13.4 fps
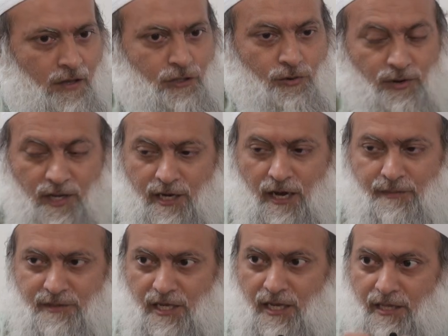So when he
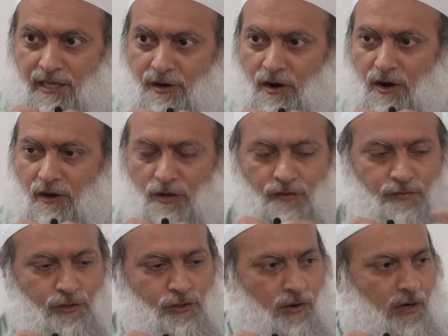comes in, they're all
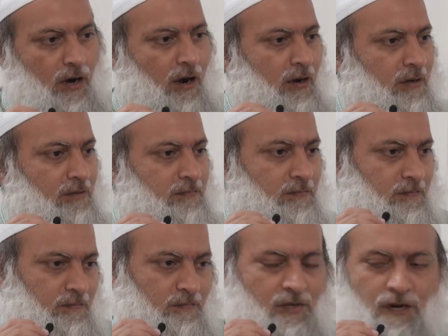overjoyed,
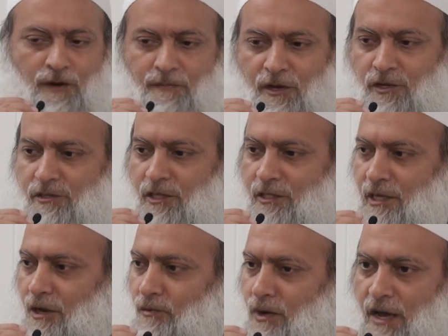you know, because they
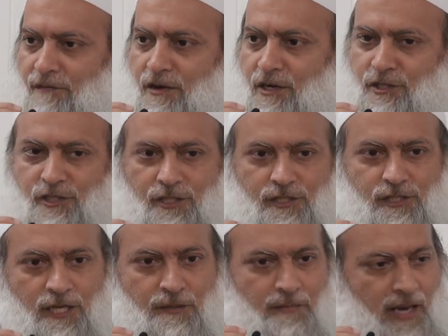say whatever
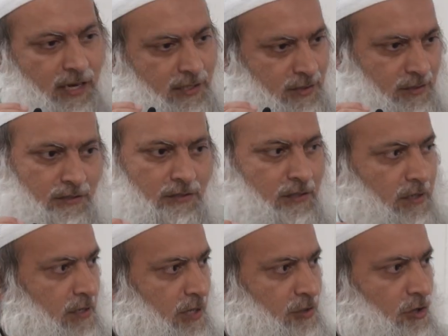decision he makes
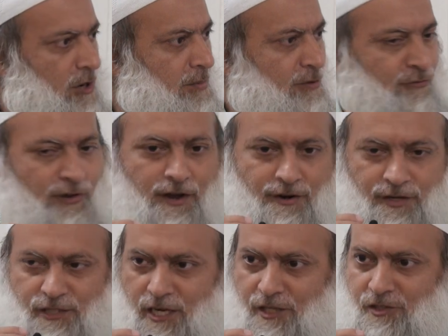is going to be fair
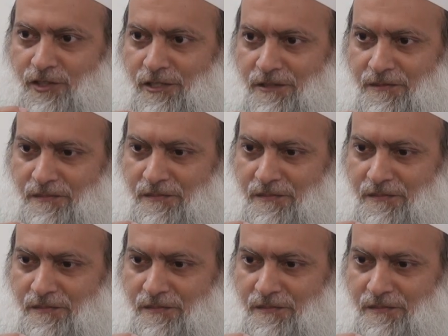and just.